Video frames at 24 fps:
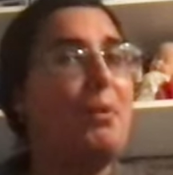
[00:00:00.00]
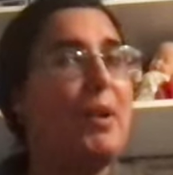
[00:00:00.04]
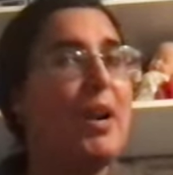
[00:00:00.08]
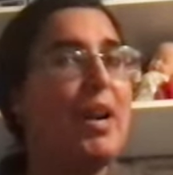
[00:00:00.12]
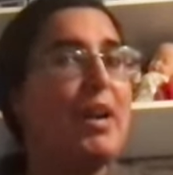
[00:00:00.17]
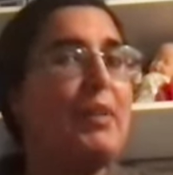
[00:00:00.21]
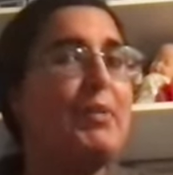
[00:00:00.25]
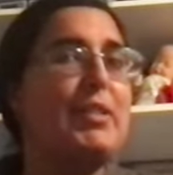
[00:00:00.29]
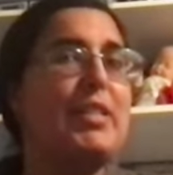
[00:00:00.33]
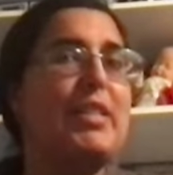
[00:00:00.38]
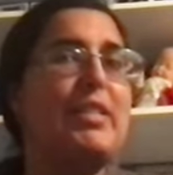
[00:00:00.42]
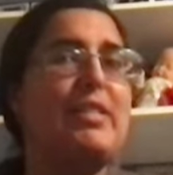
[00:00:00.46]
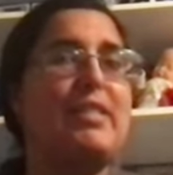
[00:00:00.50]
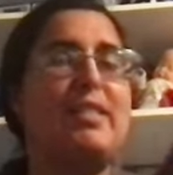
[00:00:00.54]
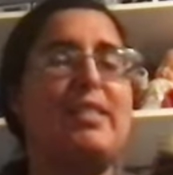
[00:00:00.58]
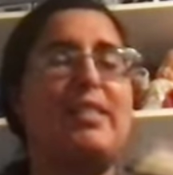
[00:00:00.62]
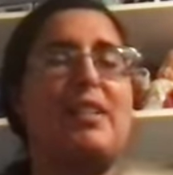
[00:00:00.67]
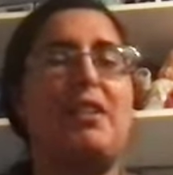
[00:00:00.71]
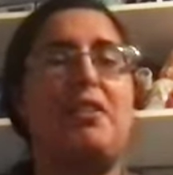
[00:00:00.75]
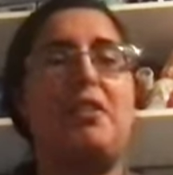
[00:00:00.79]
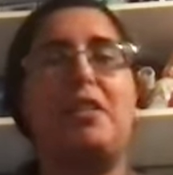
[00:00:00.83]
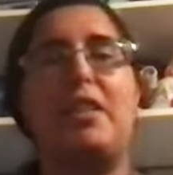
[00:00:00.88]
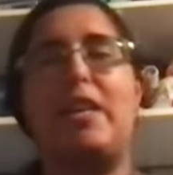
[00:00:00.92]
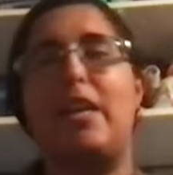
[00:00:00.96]
what I was
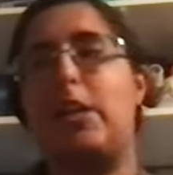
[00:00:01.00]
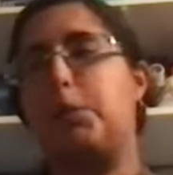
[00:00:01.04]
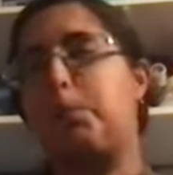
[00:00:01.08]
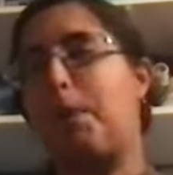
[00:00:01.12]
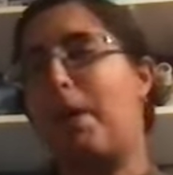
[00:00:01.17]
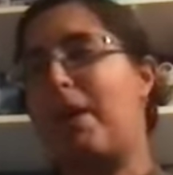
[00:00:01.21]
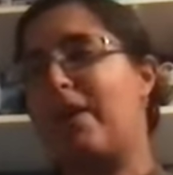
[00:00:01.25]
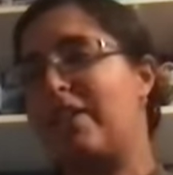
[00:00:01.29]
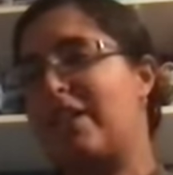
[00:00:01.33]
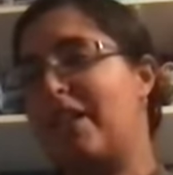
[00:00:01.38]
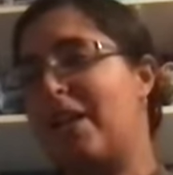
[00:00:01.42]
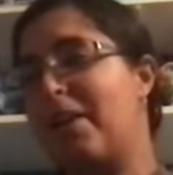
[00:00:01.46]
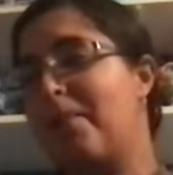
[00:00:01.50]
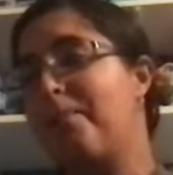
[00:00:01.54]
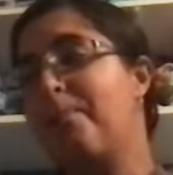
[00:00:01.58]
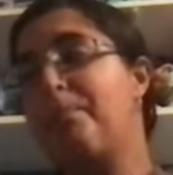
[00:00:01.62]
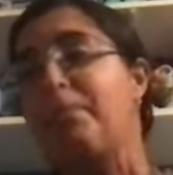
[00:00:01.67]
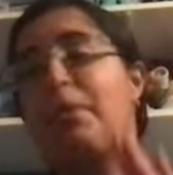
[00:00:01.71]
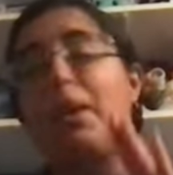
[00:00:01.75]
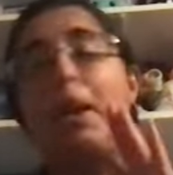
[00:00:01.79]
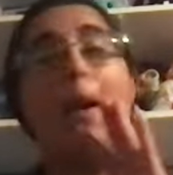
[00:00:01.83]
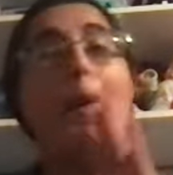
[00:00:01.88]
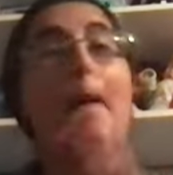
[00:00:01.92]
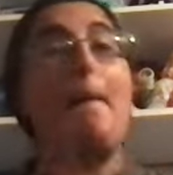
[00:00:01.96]
necessarily expecting,
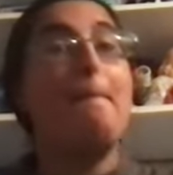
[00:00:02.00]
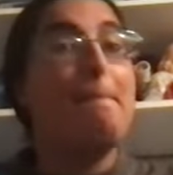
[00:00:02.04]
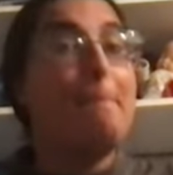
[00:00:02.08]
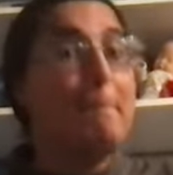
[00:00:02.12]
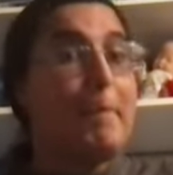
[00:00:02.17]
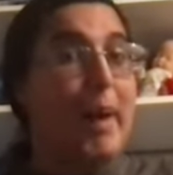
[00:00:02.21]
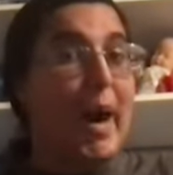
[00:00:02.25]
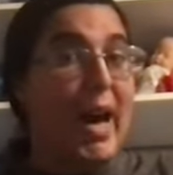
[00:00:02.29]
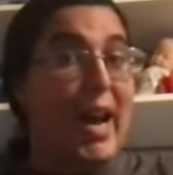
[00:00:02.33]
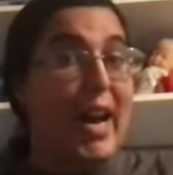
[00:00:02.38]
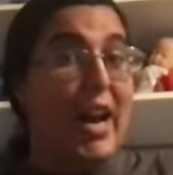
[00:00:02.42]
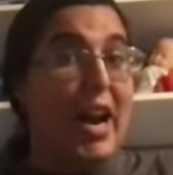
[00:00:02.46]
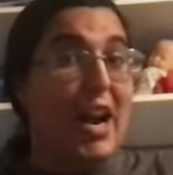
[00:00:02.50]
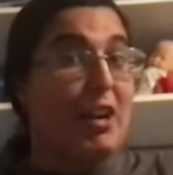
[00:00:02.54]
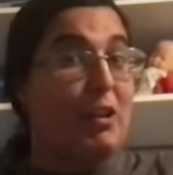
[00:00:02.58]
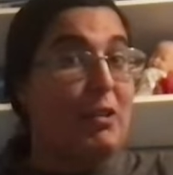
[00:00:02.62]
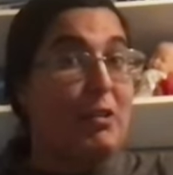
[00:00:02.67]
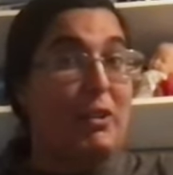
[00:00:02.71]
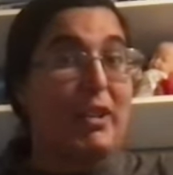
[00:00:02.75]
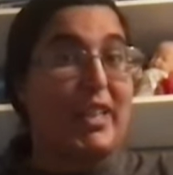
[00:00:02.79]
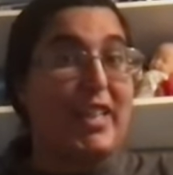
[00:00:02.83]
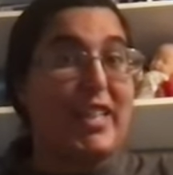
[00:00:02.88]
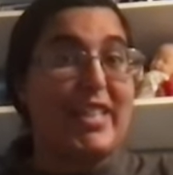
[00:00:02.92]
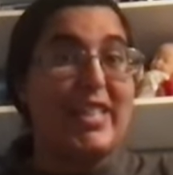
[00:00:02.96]
but I
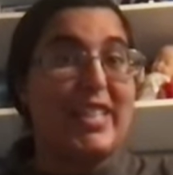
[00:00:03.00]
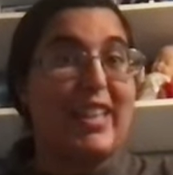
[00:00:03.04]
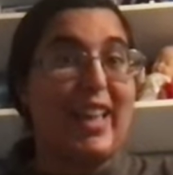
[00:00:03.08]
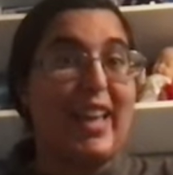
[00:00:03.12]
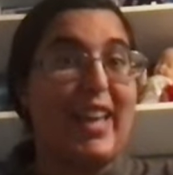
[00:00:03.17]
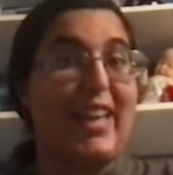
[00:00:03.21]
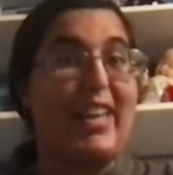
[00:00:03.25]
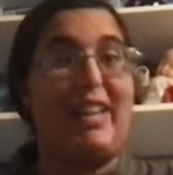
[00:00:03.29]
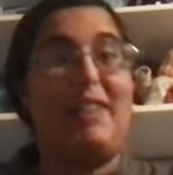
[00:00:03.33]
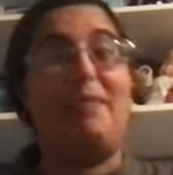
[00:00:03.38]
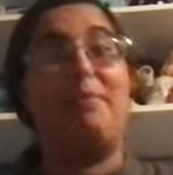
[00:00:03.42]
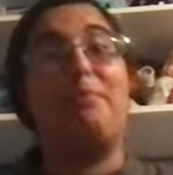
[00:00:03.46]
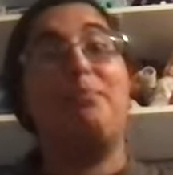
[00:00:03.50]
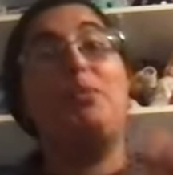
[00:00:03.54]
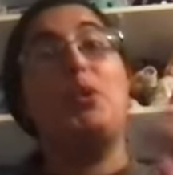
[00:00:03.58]
really did like it.